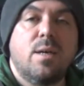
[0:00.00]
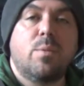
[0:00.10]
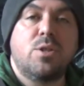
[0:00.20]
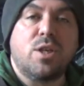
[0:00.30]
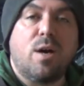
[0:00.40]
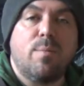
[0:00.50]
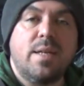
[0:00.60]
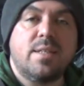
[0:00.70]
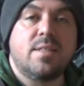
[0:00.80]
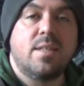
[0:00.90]
Put your
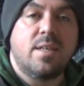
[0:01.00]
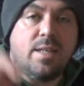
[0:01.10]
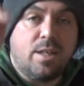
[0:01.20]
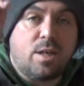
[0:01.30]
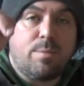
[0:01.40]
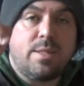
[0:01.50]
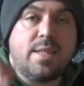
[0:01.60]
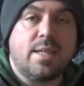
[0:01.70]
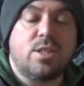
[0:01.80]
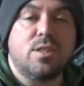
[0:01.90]
comments in the comment
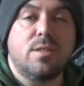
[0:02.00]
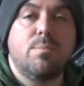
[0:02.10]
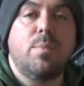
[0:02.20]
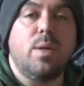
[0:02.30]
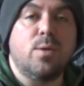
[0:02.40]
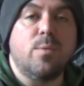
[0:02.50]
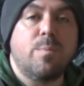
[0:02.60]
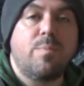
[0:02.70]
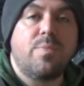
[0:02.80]
section below.